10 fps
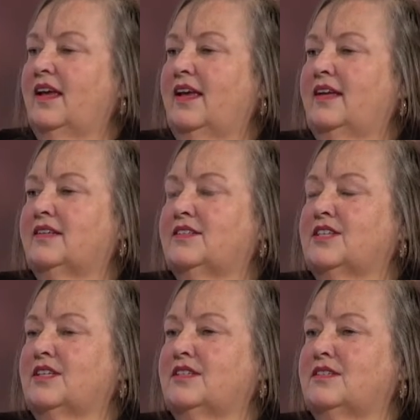and
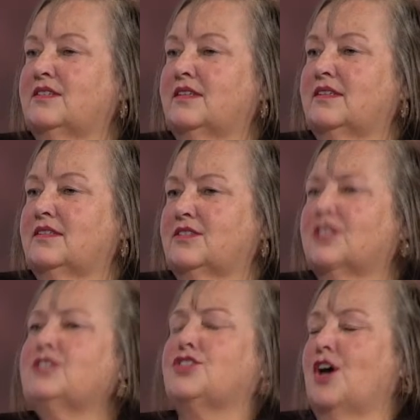can
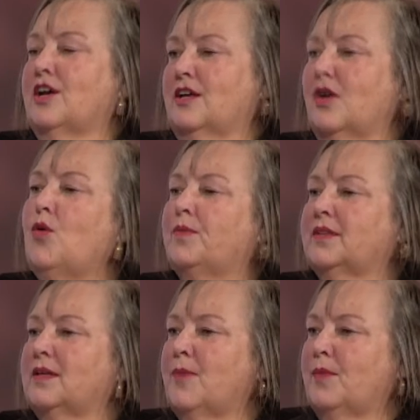can talk
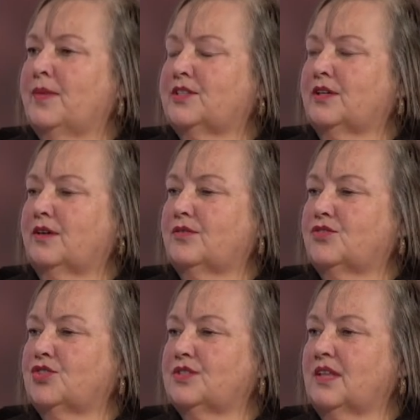openly about mental health,
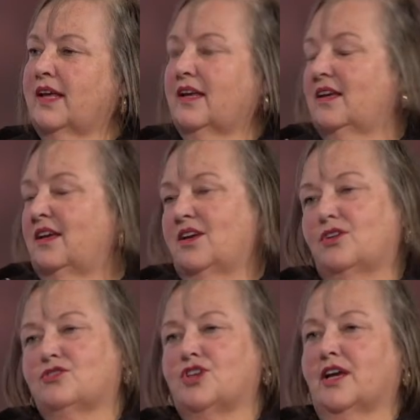just like
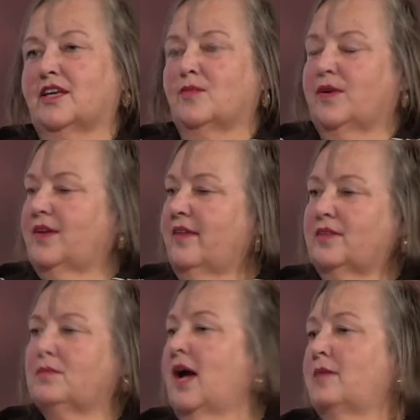you're talking about
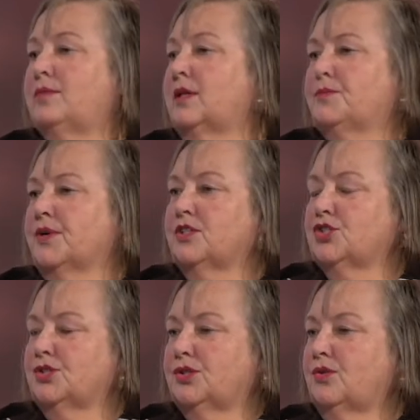having high blood
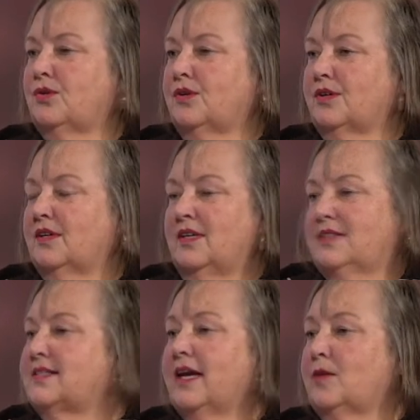pressure or
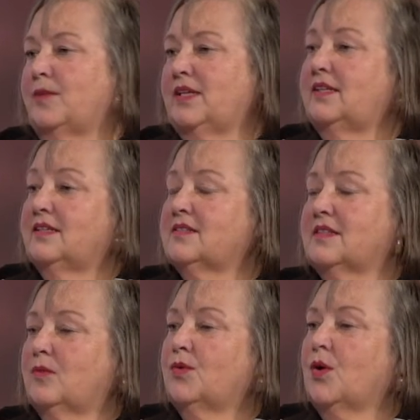diabetes,
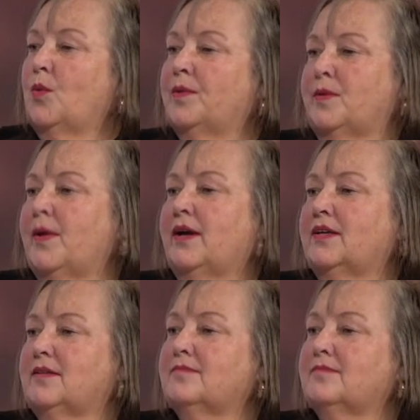that we're open about it.